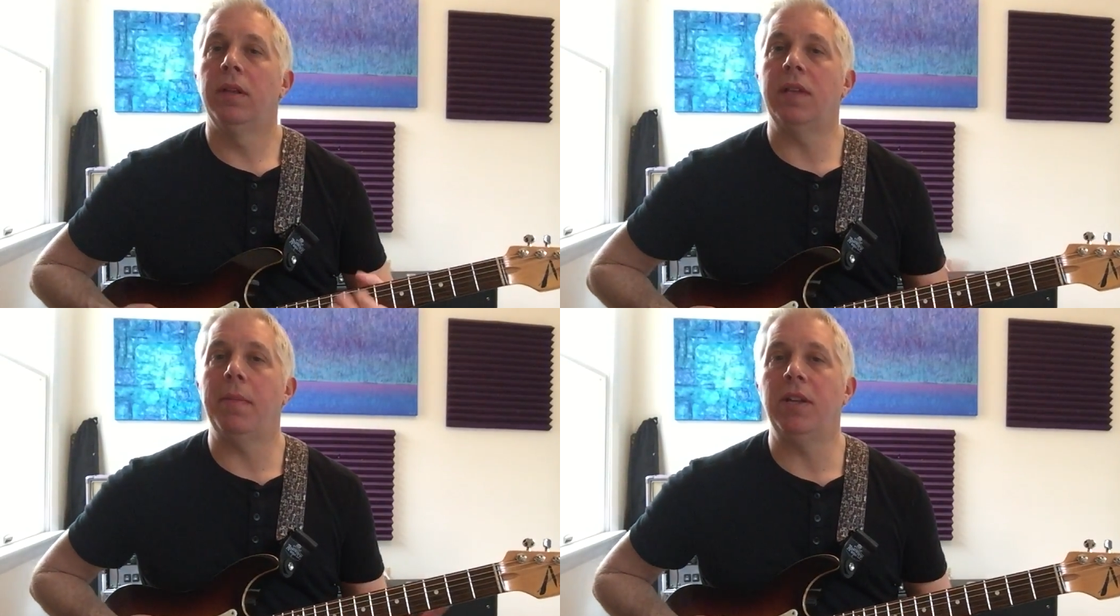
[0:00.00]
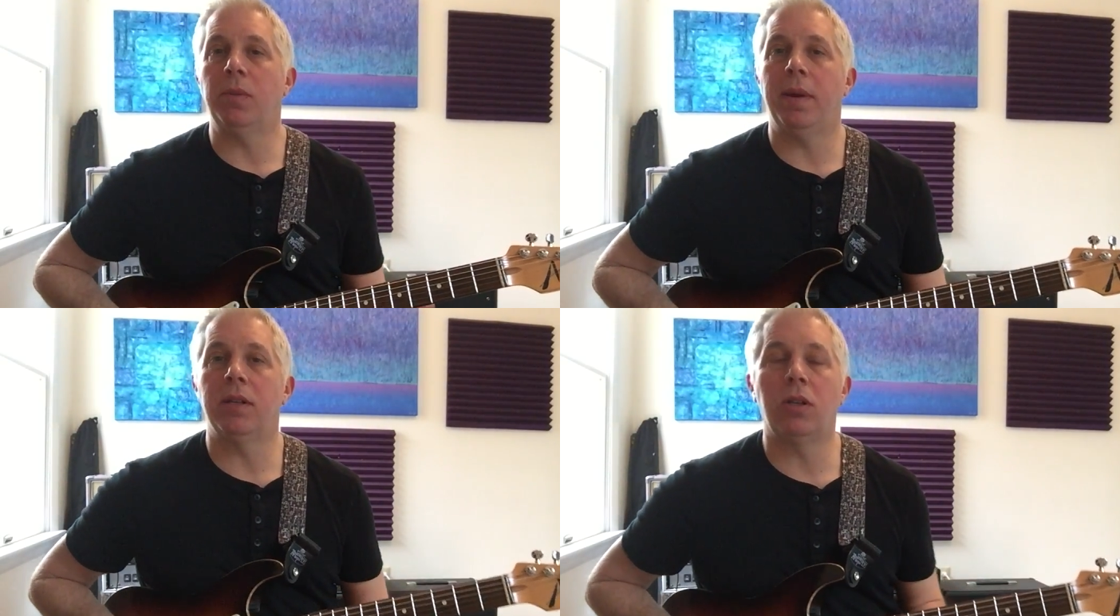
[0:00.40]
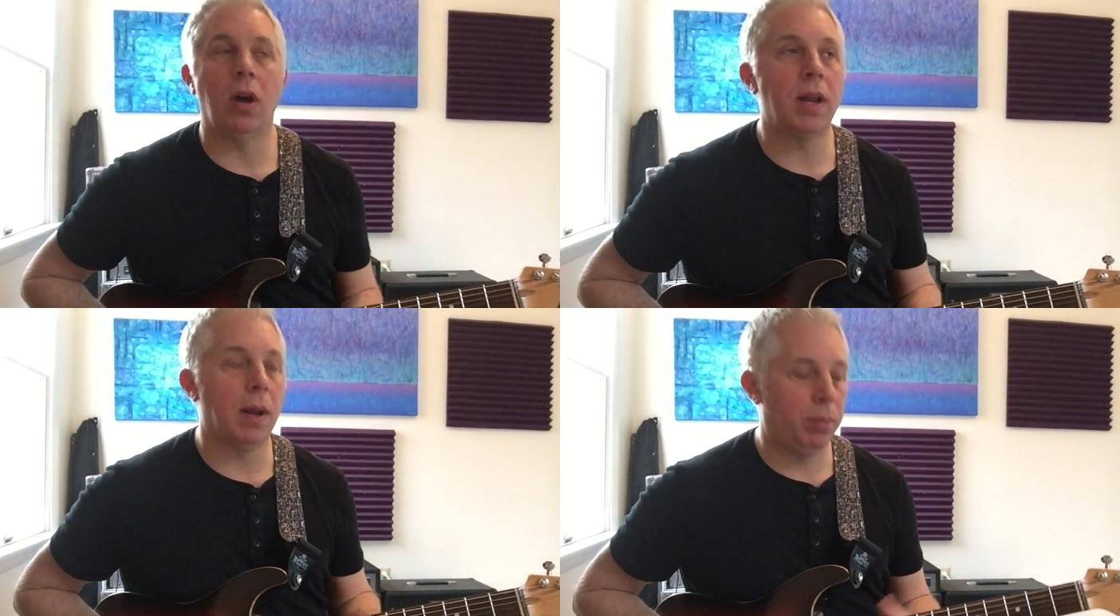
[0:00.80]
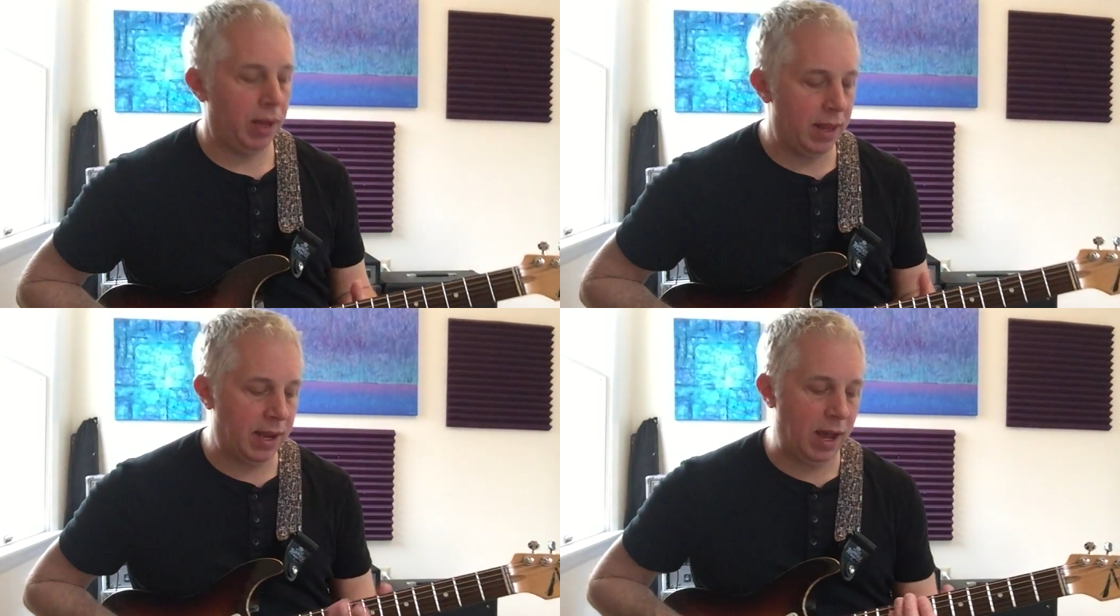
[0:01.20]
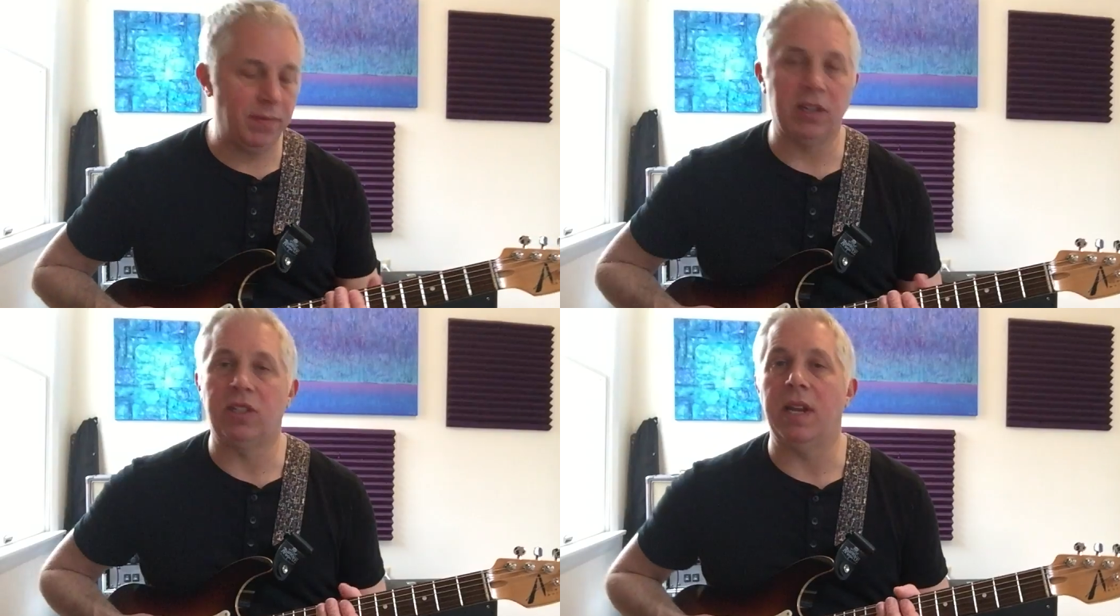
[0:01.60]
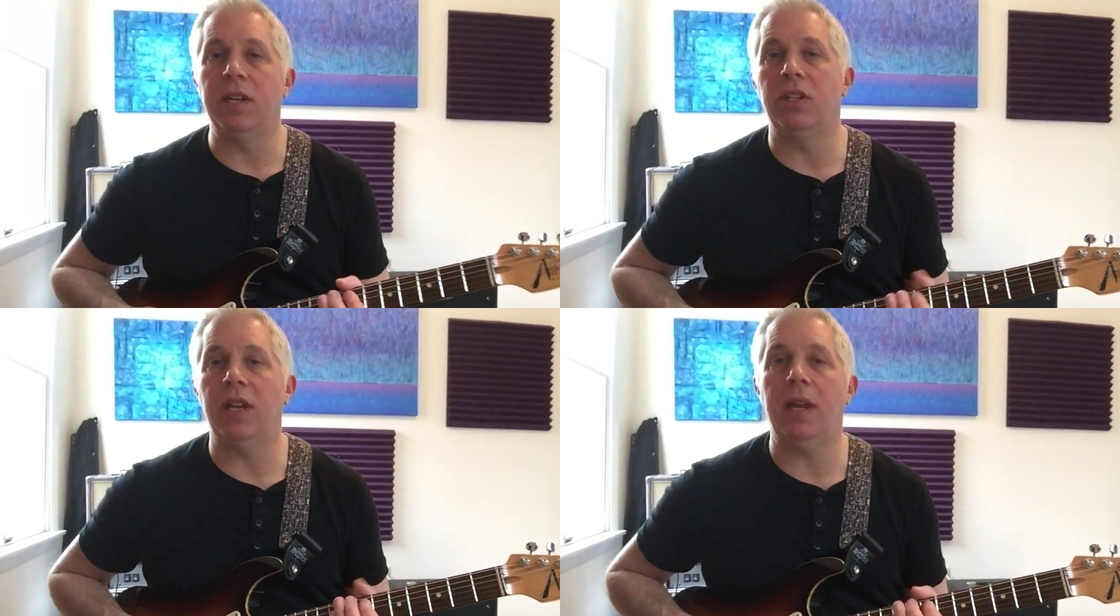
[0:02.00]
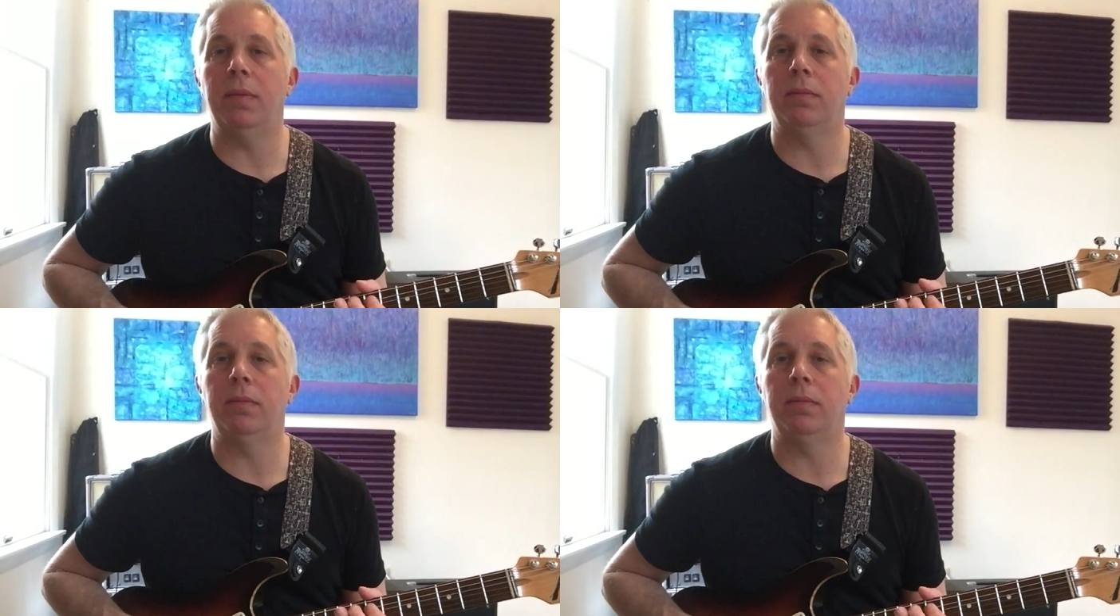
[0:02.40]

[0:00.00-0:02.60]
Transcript: Is that major pentatonic? I'm playing that kind of extended shape.